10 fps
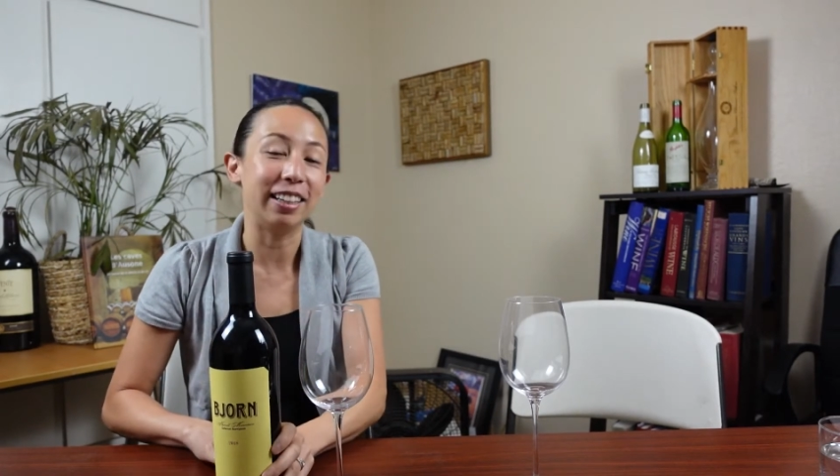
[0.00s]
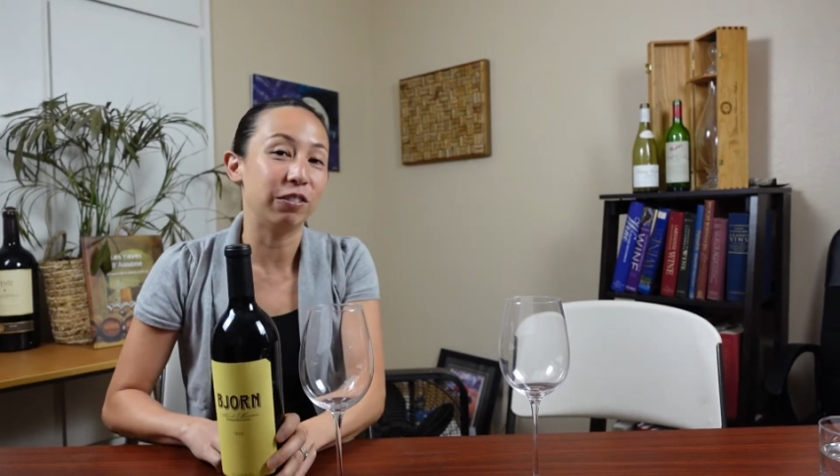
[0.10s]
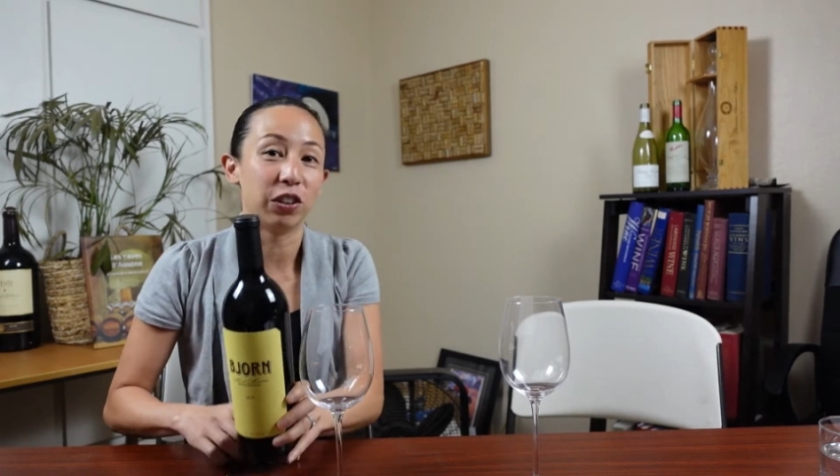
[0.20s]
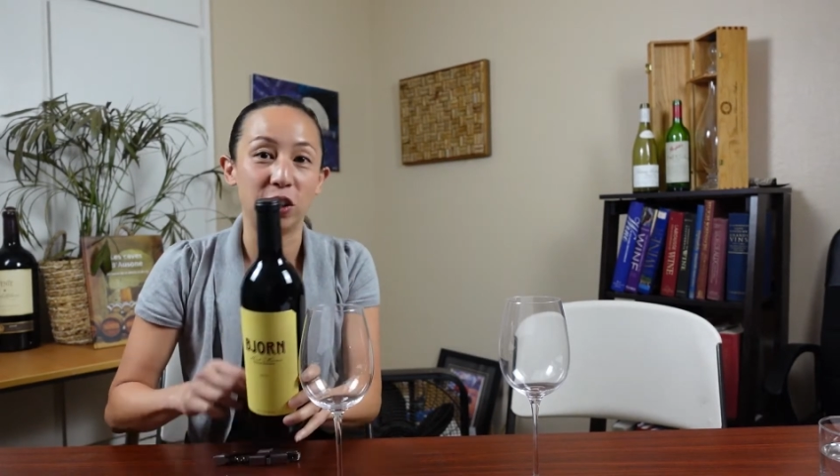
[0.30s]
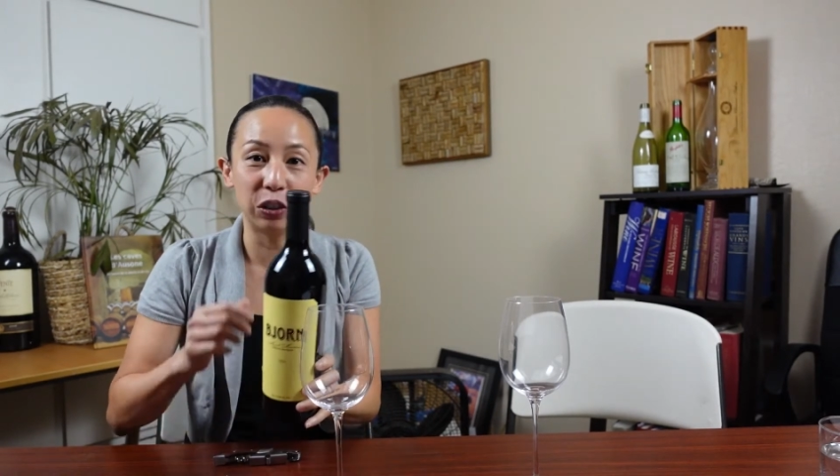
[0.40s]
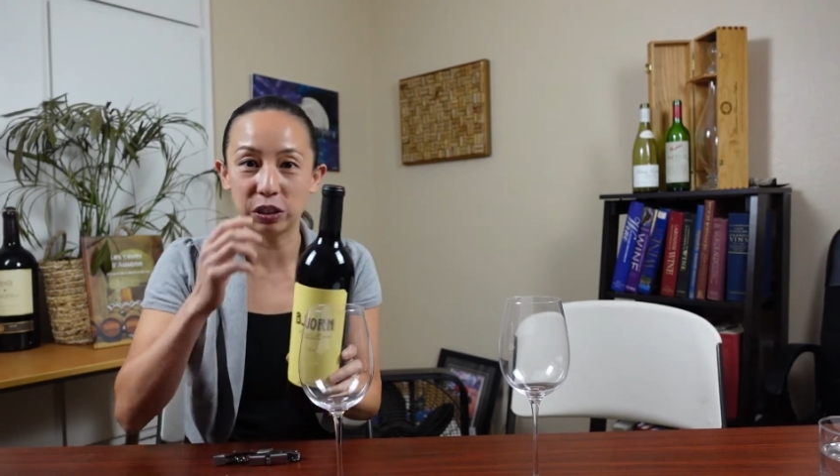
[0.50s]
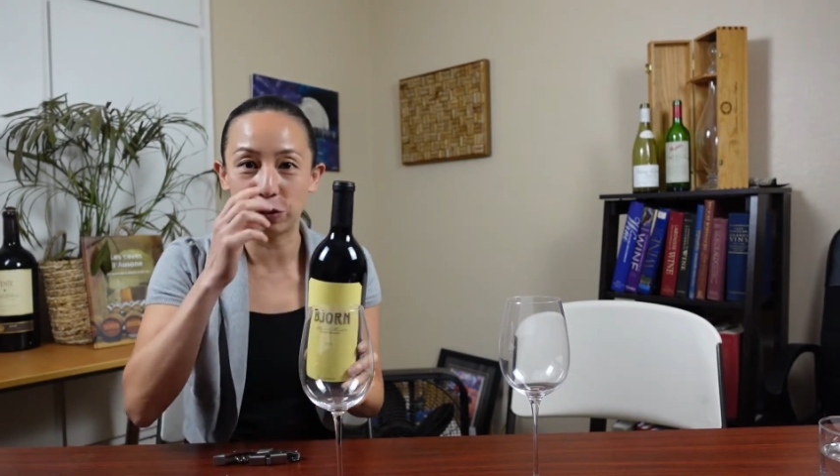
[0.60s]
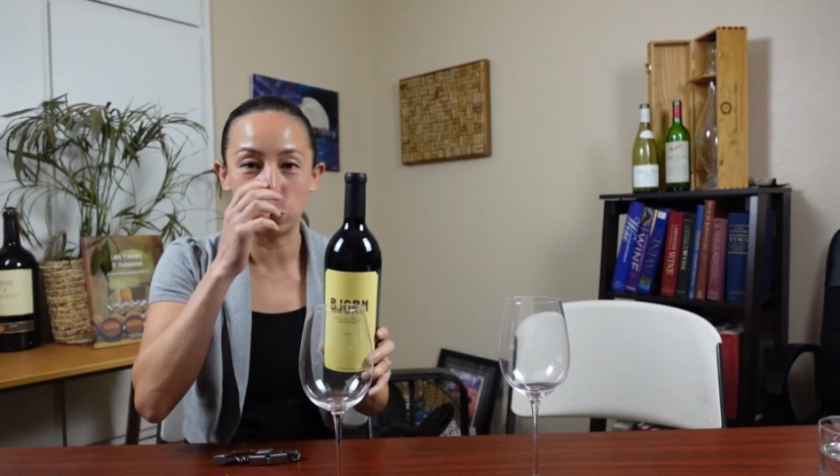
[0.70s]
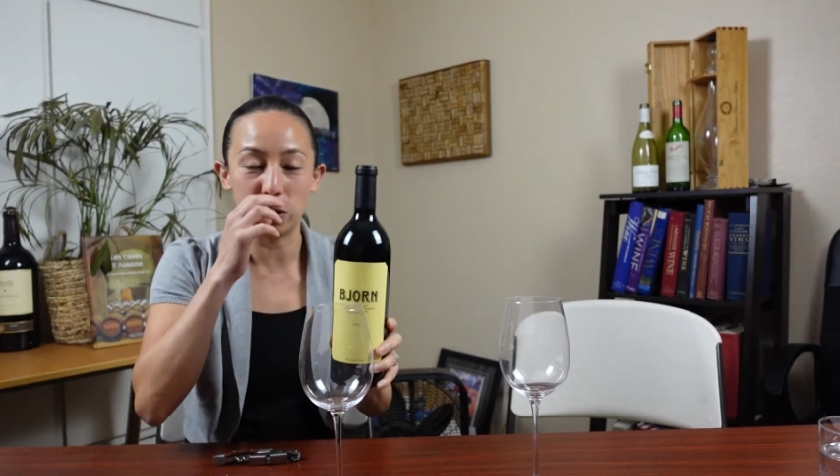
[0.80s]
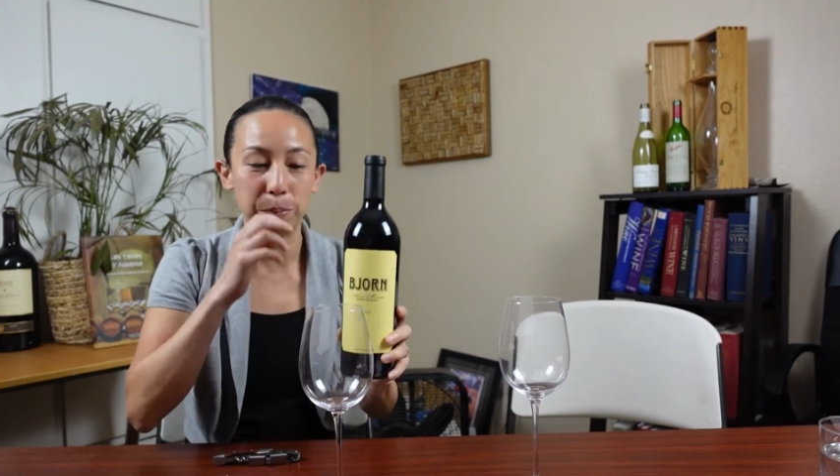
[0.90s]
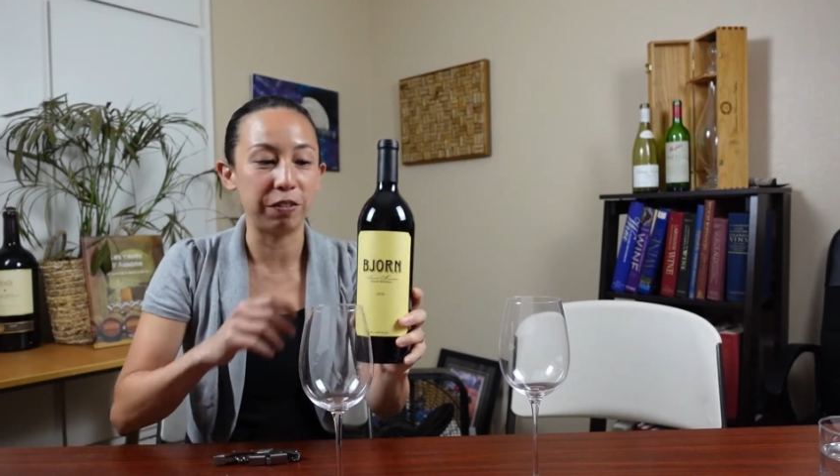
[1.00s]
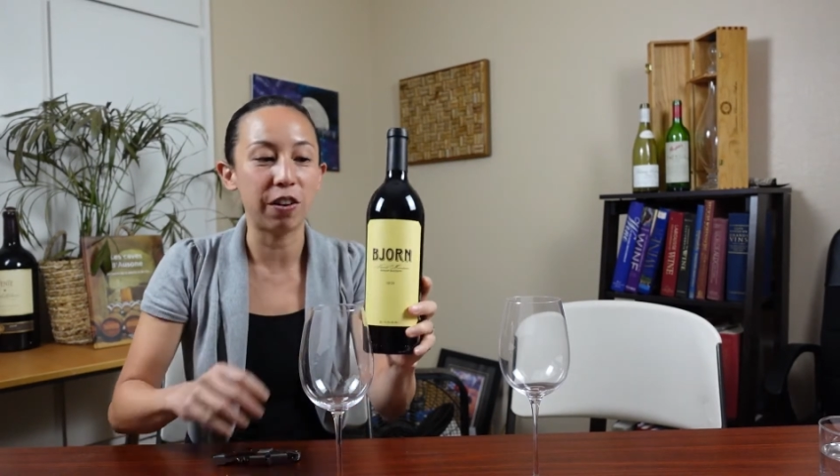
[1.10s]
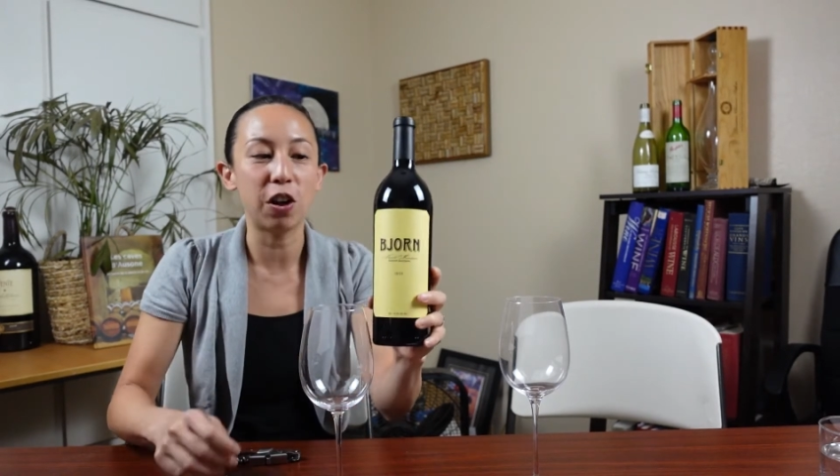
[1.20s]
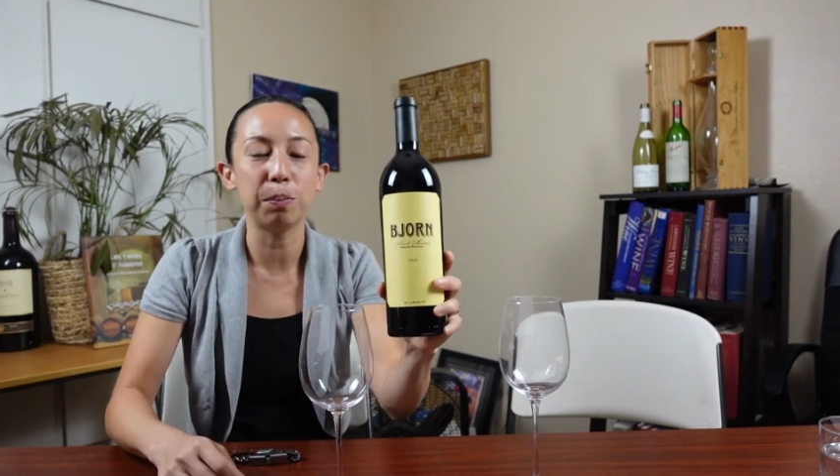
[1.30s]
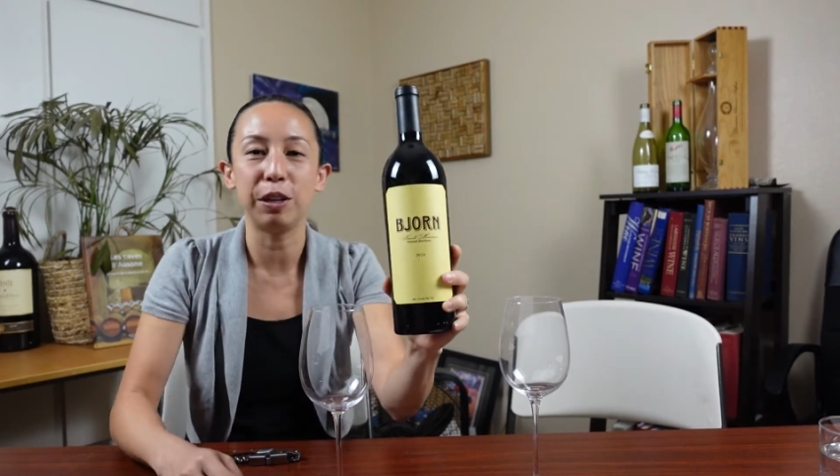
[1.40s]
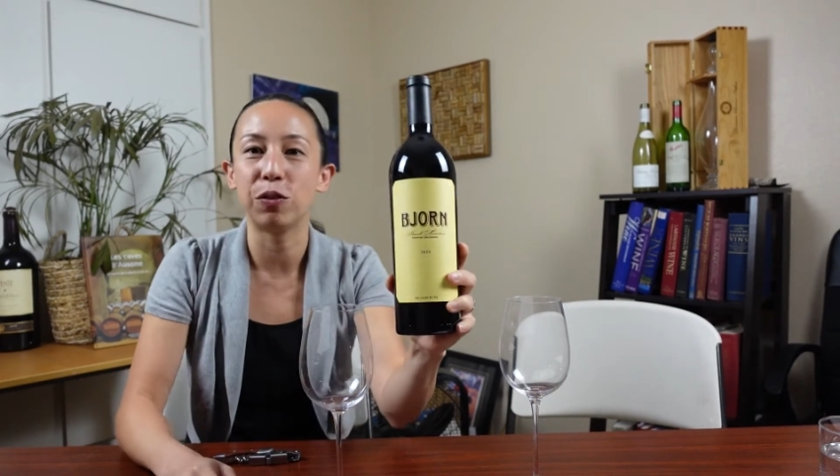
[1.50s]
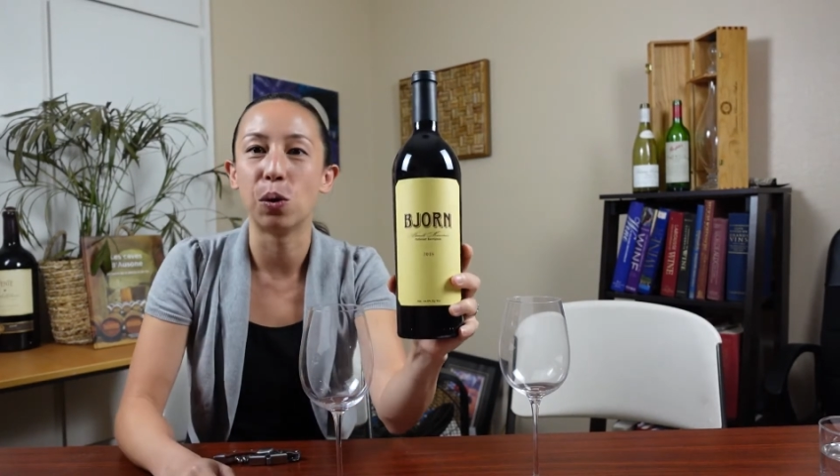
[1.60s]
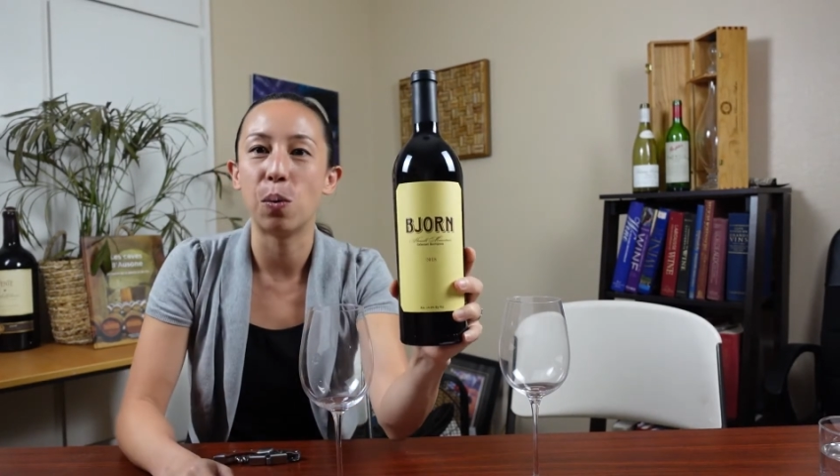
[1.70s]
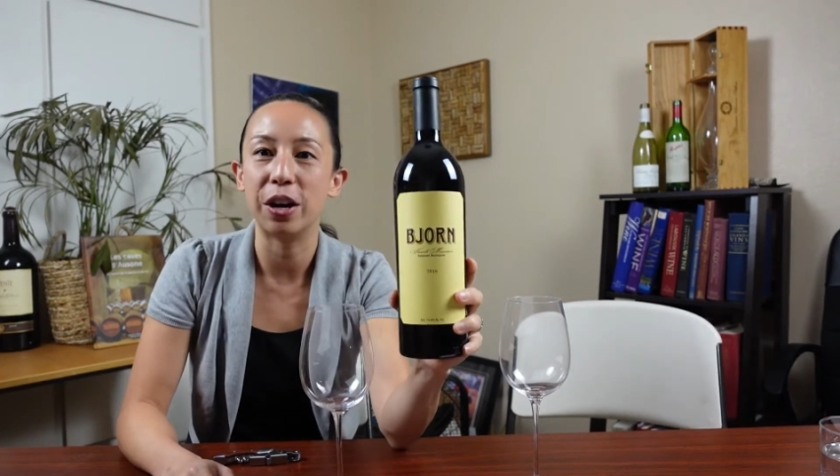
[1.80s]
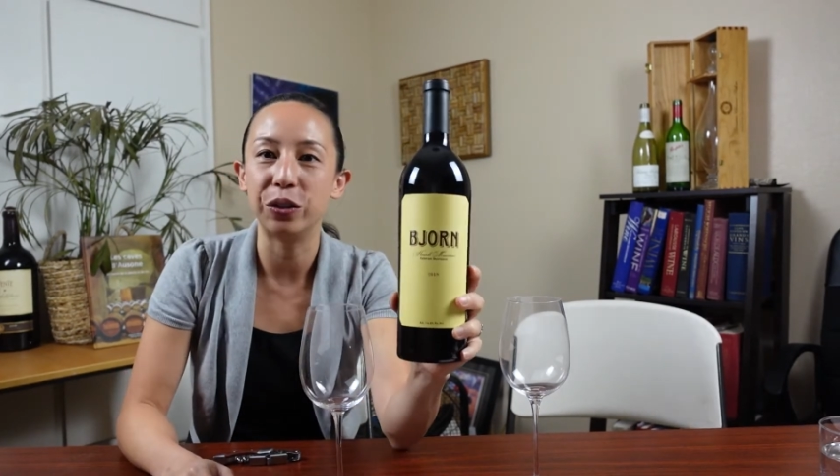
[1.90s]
for those of you who have been following me for a while,